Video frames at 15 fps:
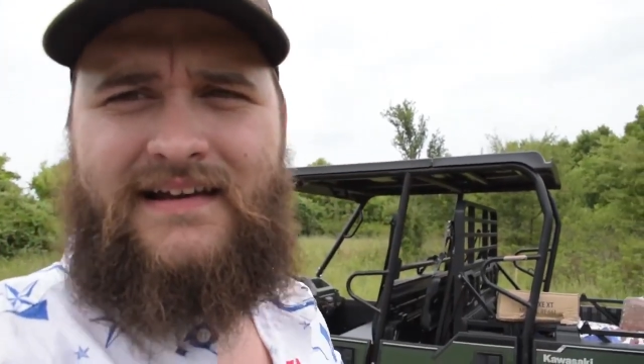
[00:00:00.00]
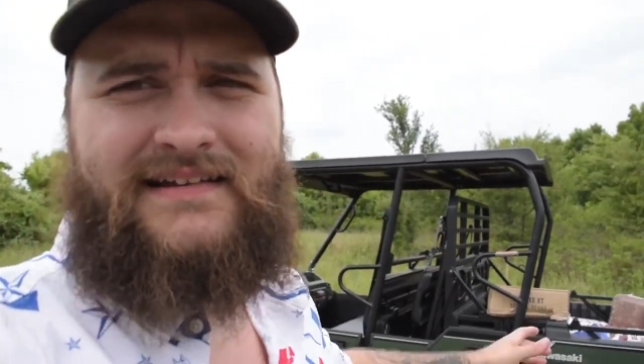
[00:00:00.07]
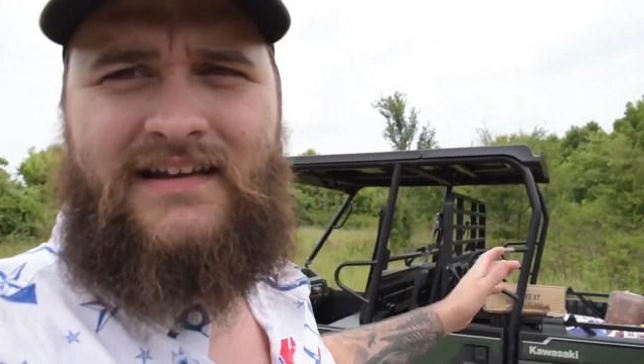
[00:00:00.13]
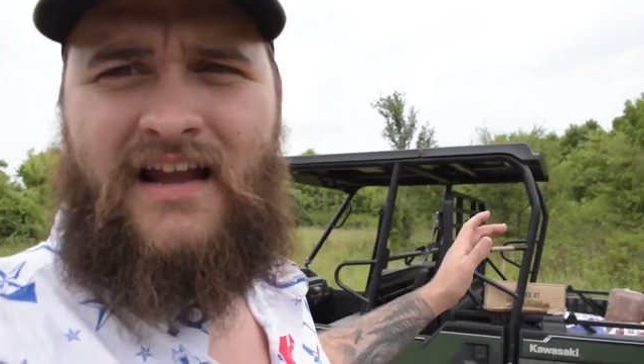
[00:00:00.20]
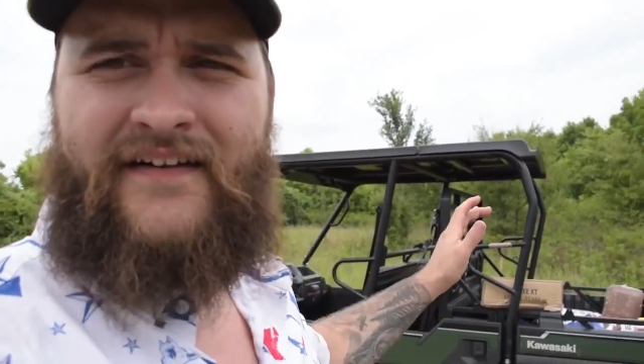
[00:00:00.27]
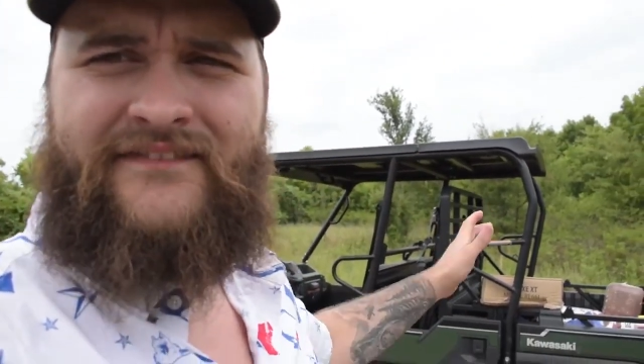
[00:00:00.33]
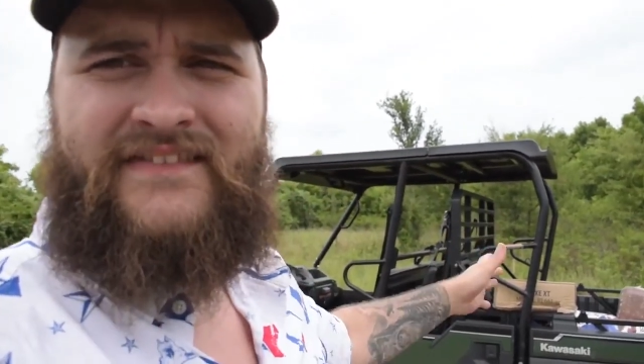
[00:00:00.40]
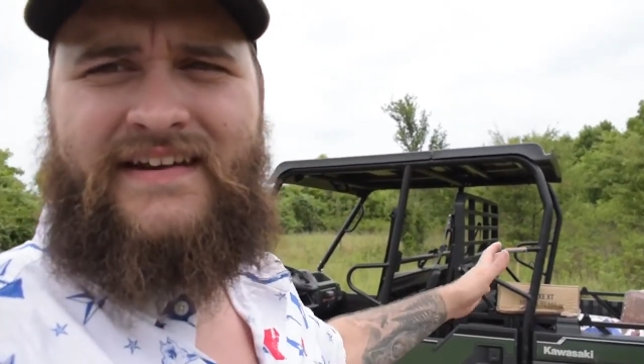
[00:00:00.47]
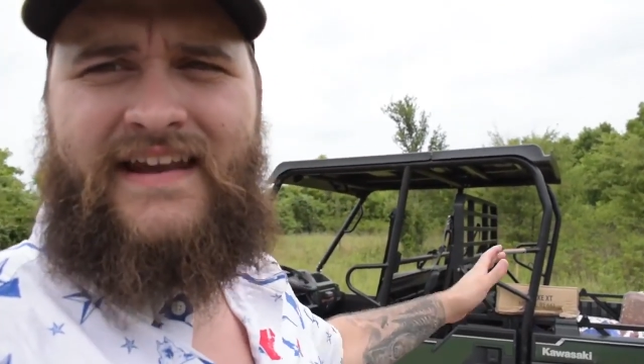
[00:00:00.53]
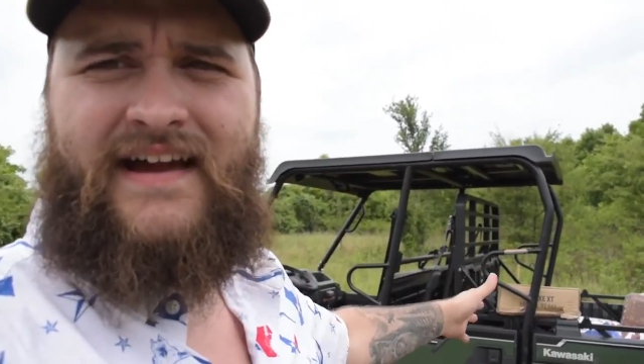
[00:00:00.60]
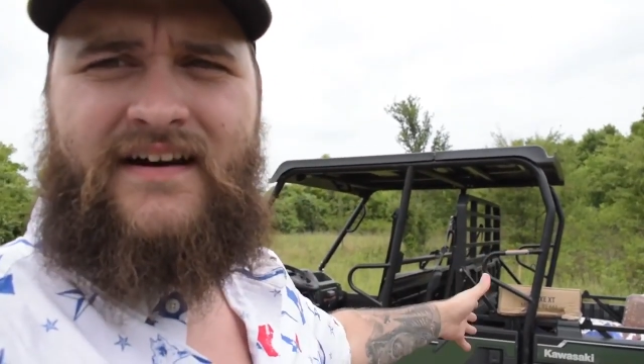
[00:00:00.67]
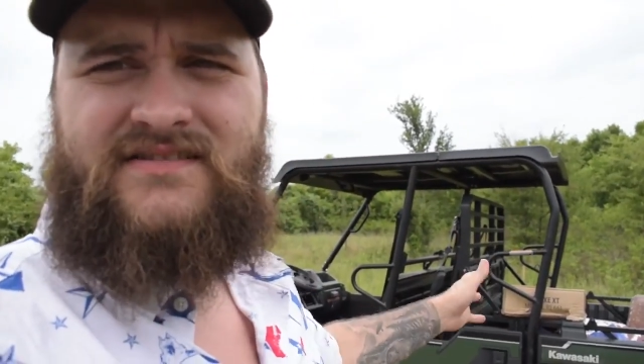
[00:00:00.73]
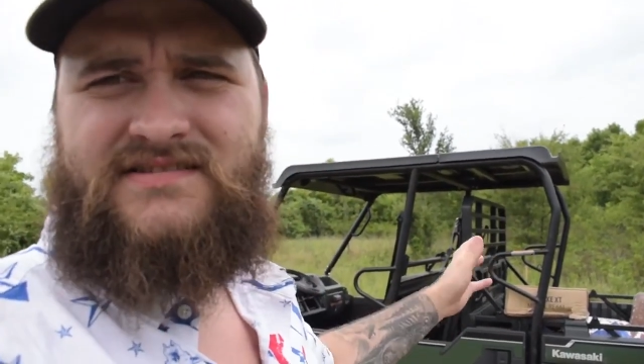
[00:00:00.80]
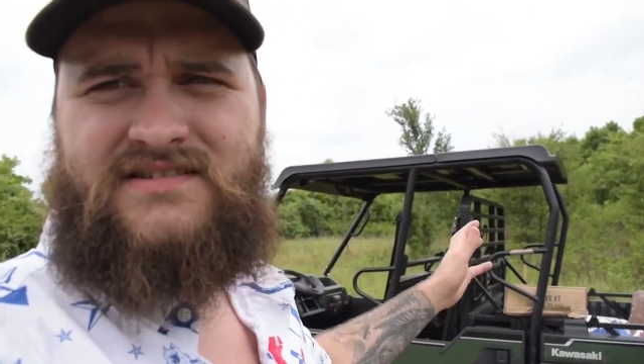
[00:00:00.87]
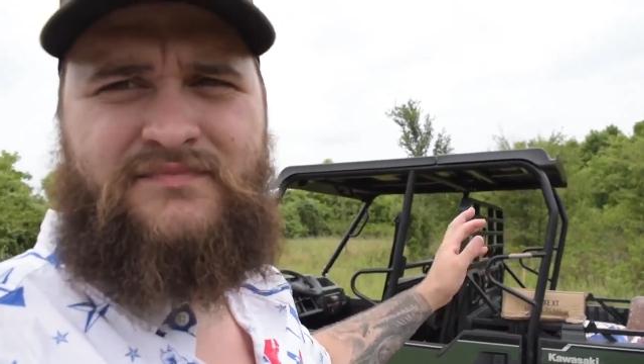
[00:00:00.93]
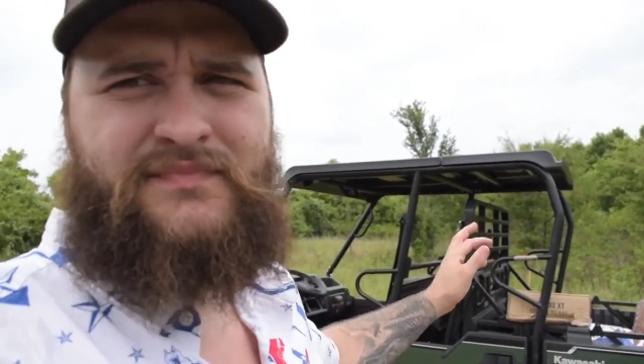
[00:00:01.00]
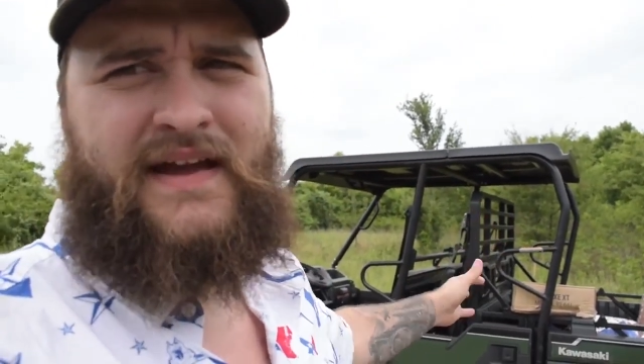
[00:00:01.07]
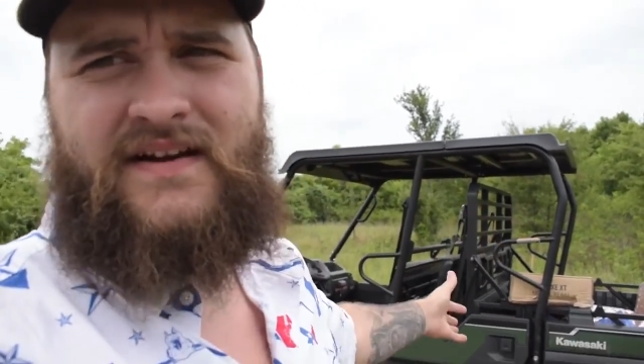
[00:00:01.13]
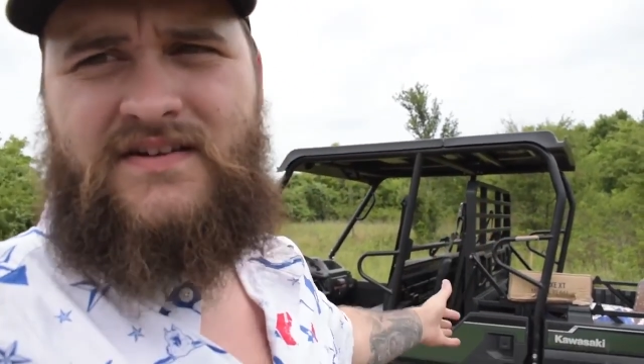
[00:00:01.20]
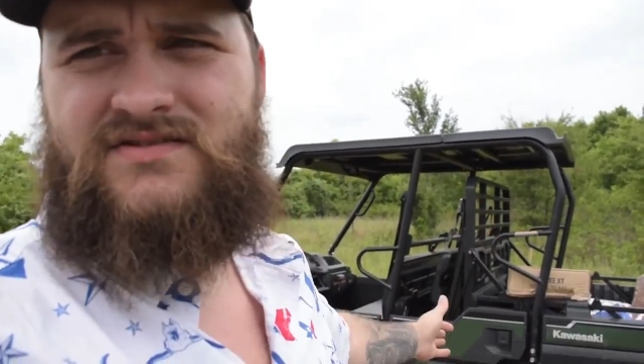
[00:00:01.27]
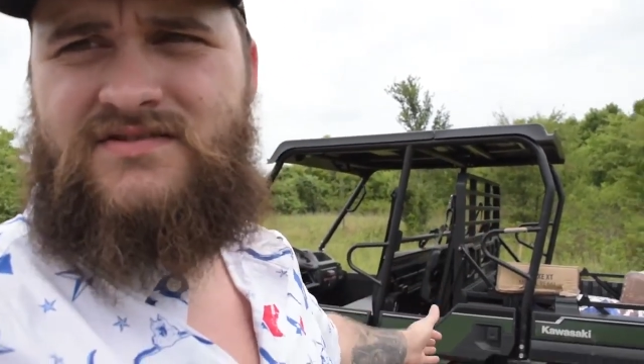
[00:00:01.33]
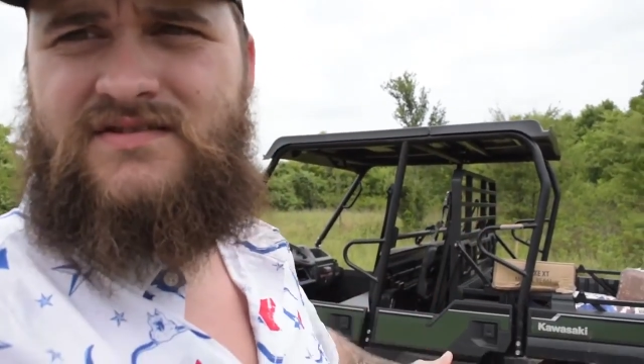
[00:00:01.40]
Nothing else
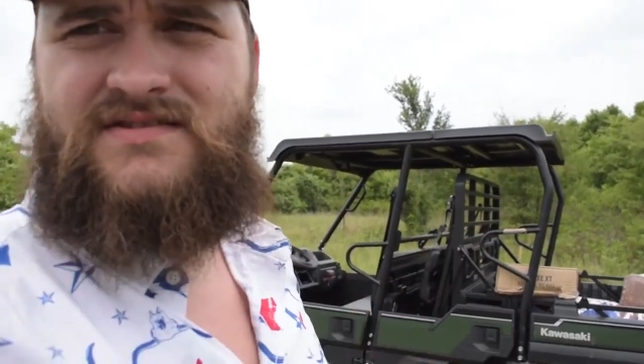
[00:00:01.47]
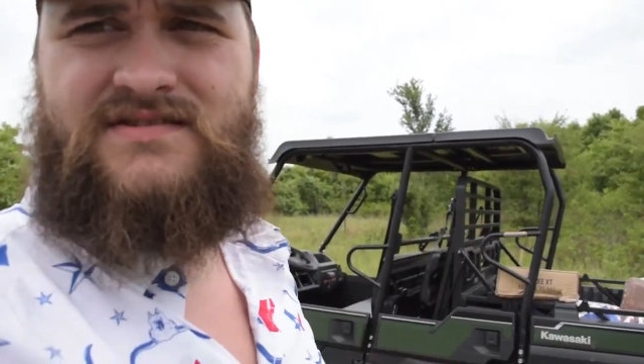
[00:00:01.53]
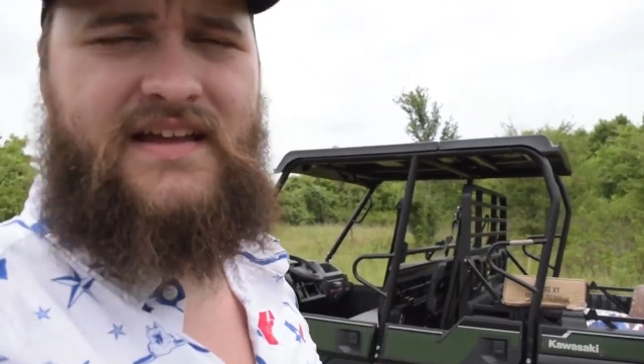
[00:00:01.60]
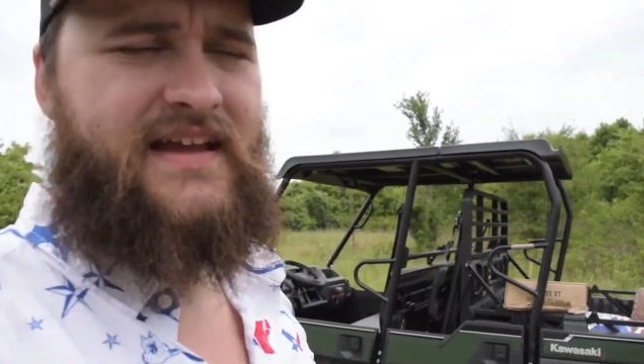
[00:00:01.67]
compares to this